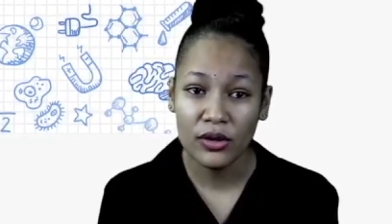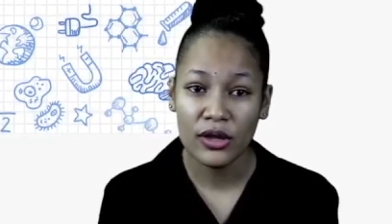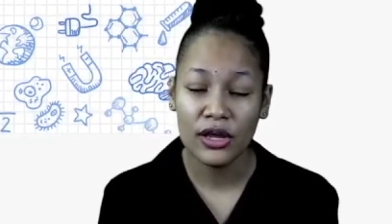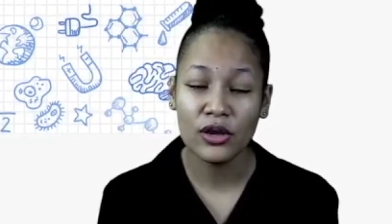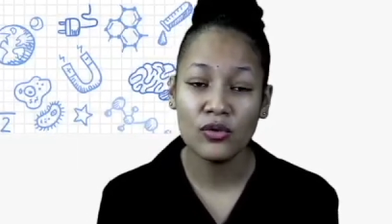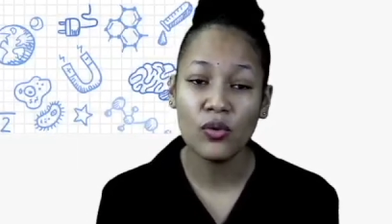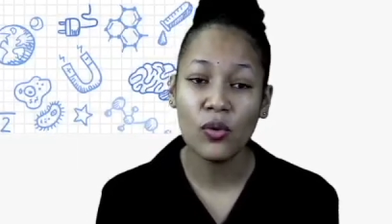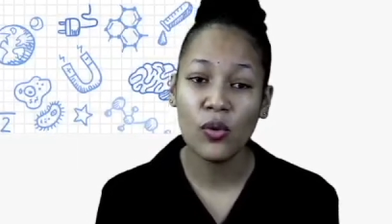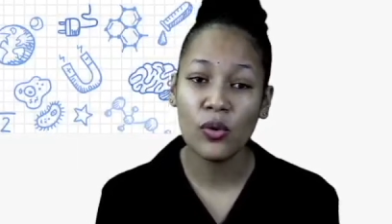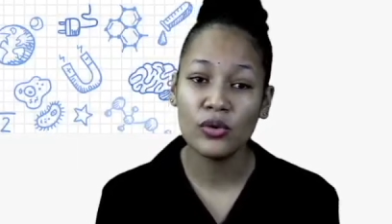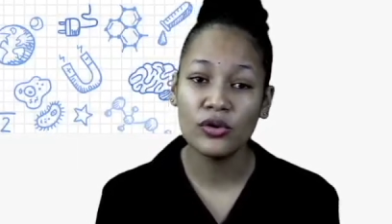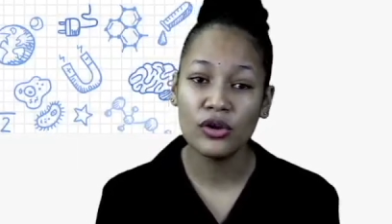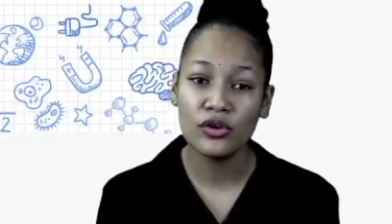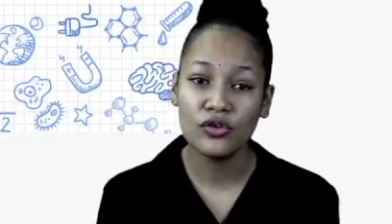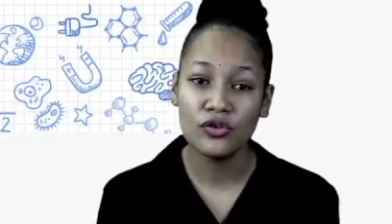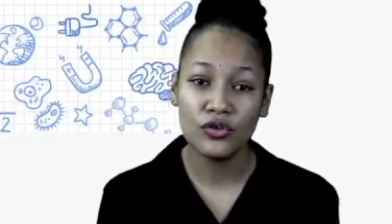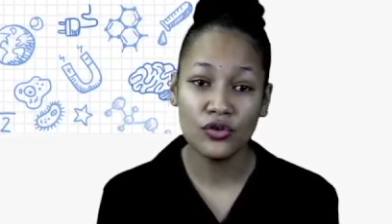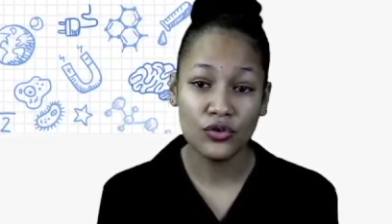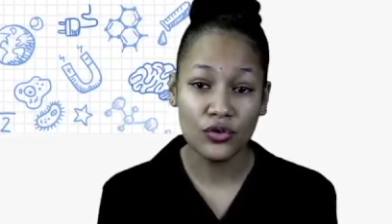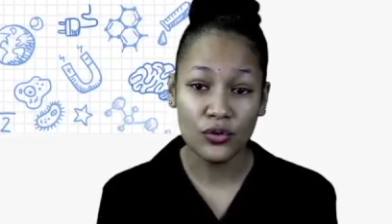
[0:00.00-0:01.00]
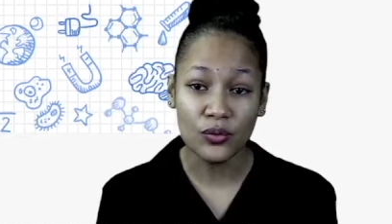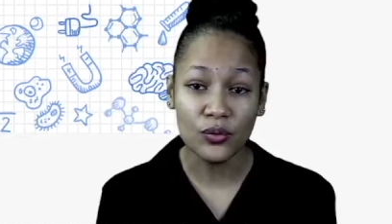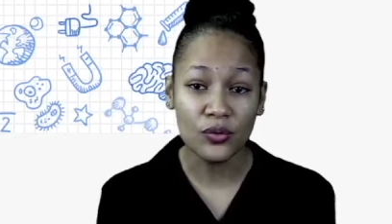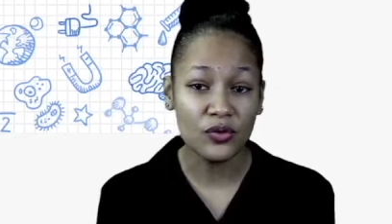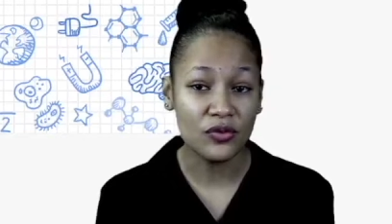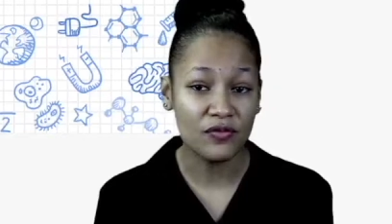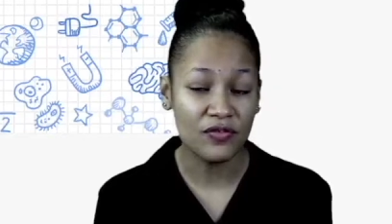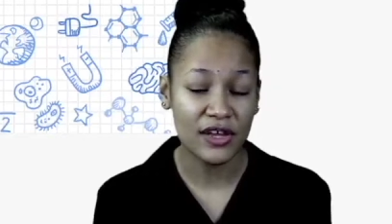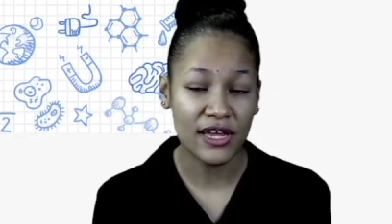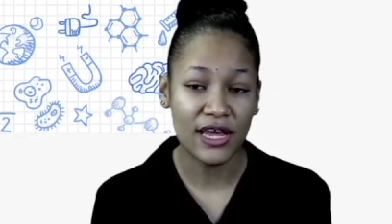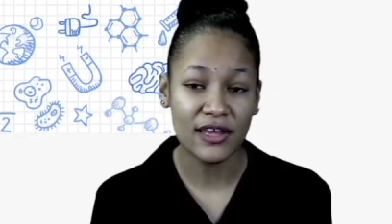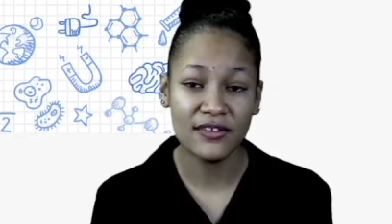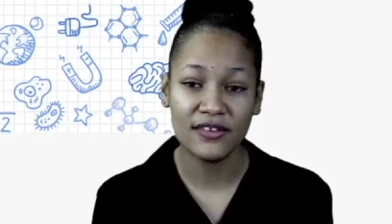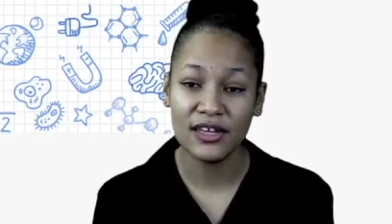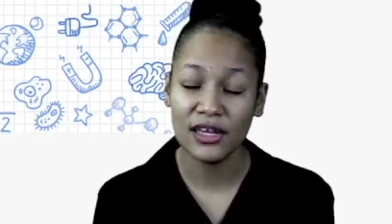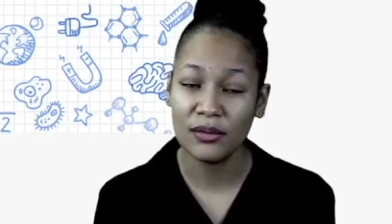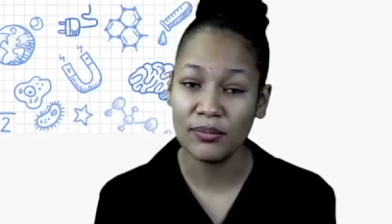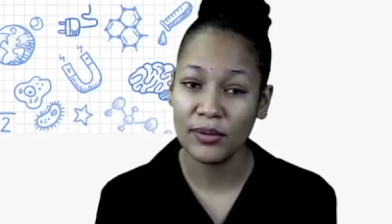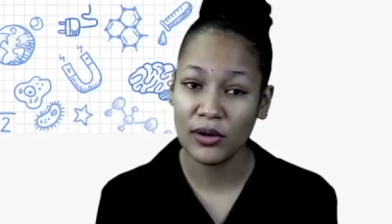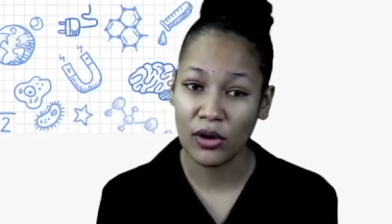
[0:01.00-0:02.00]
in order to use
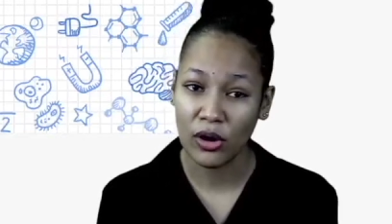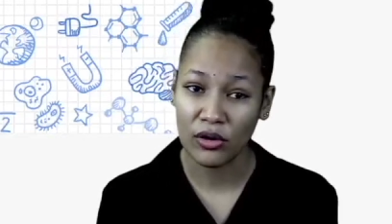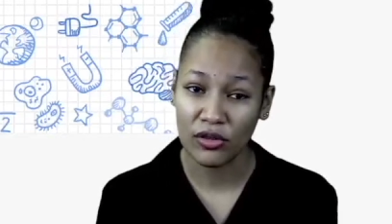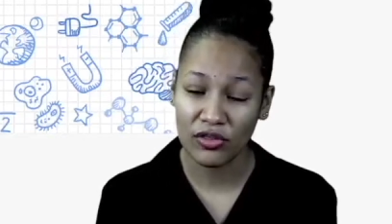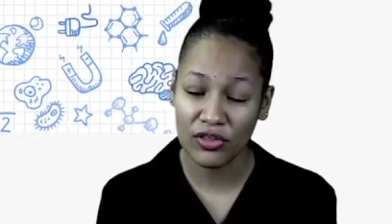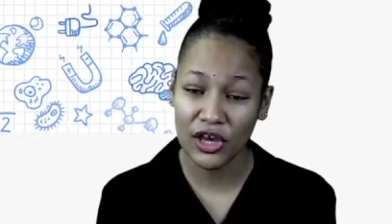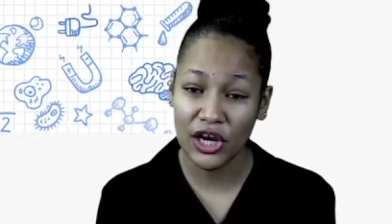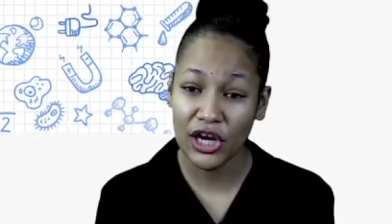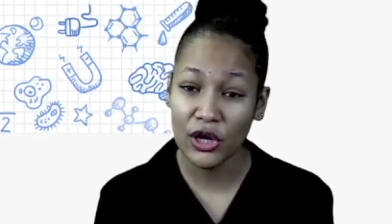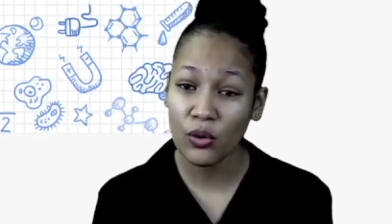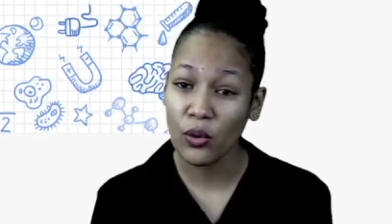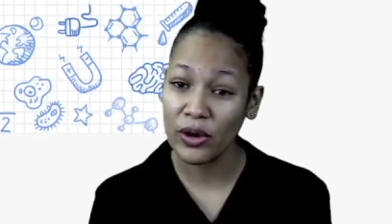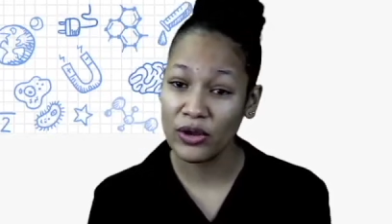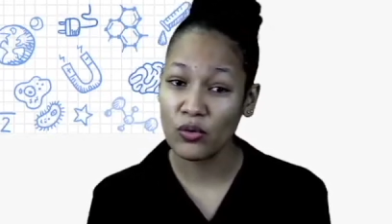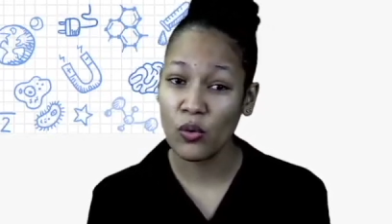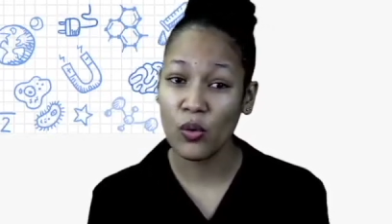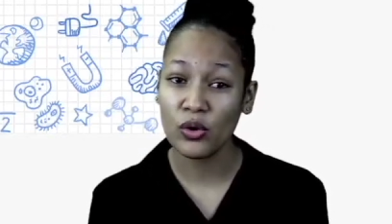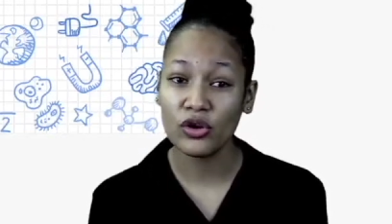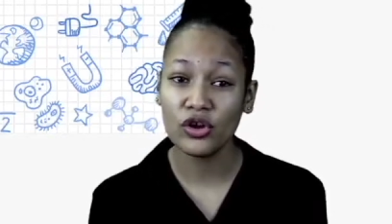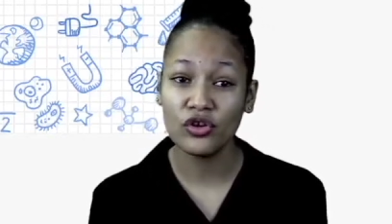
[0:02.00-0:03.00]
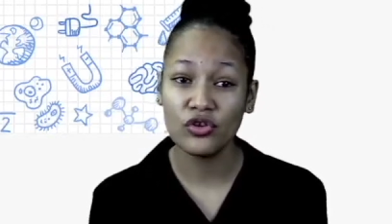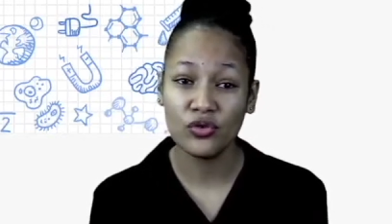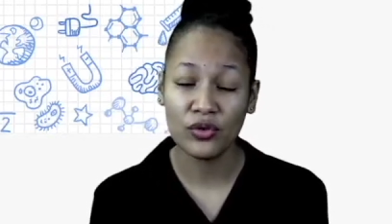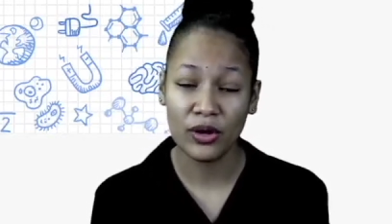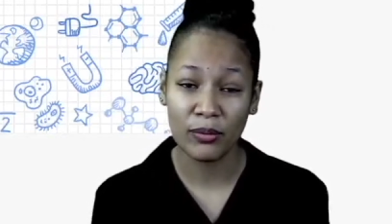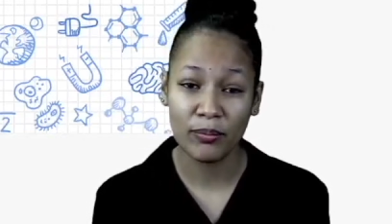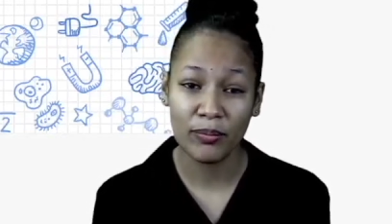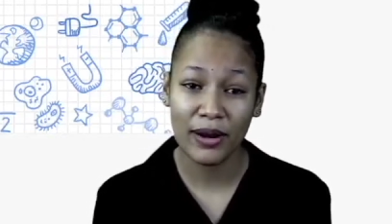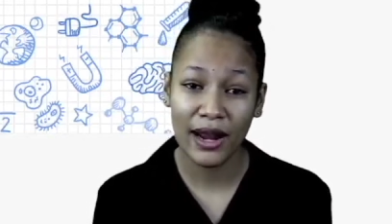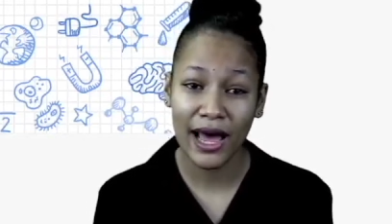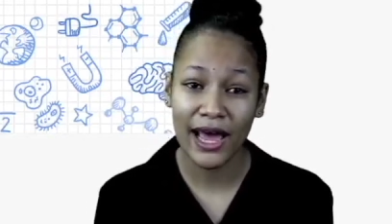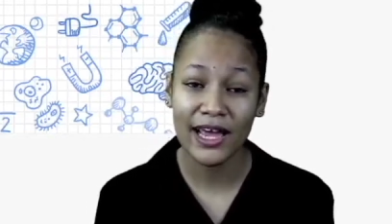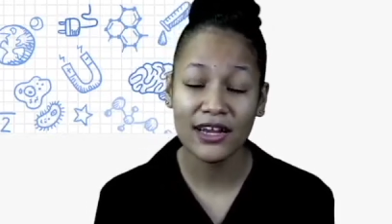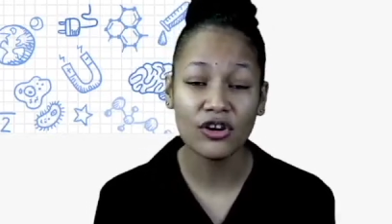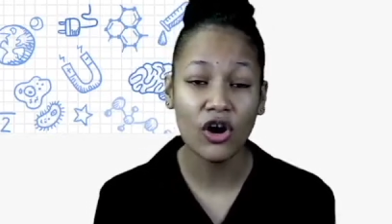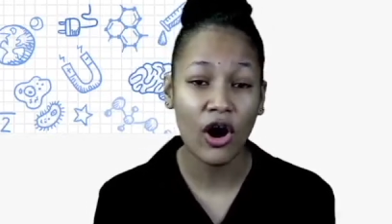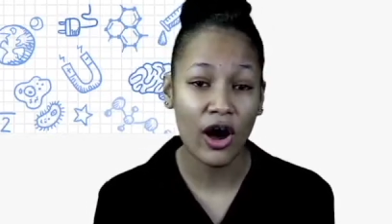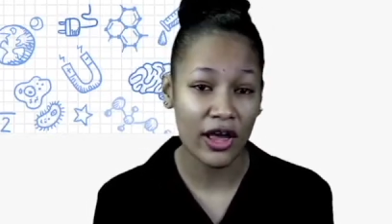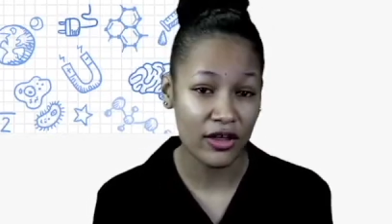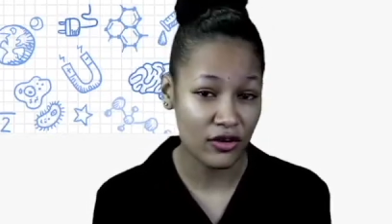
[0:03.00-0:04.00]
VEPR theory or in order to apply it
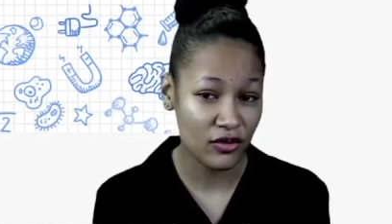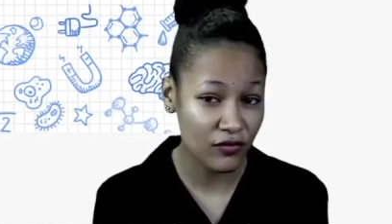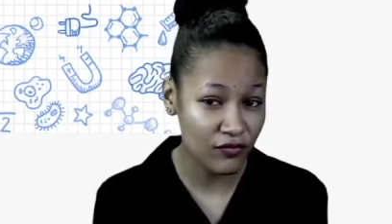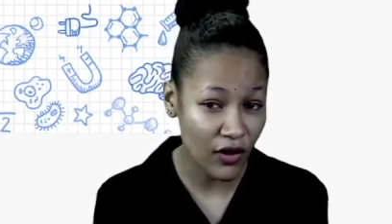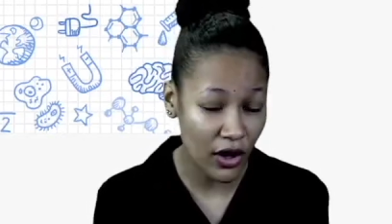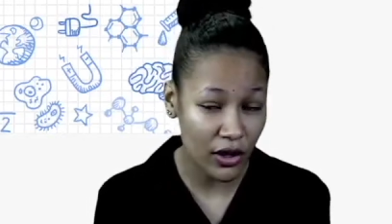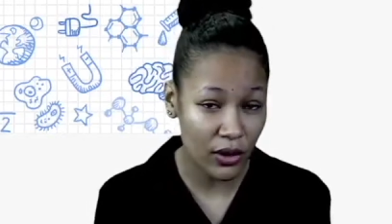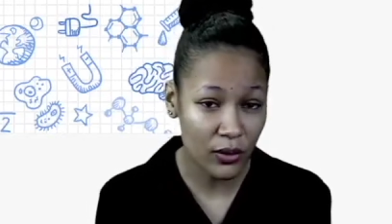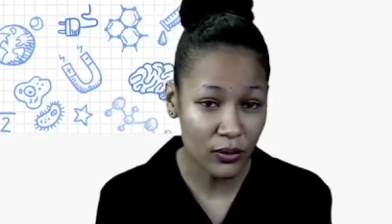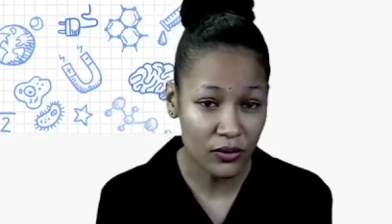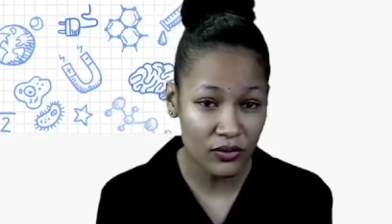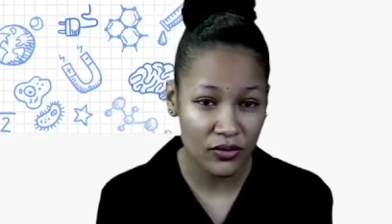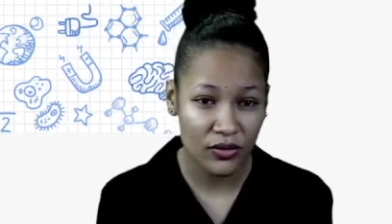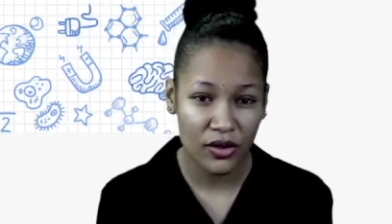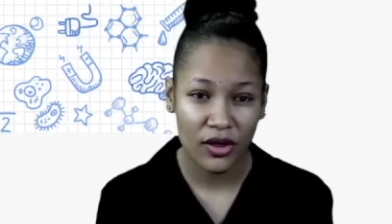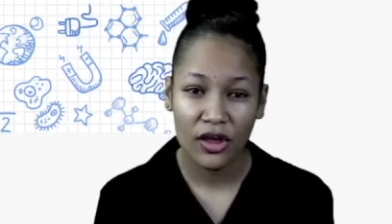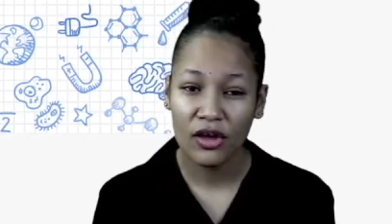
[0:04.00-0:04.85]
are as follows.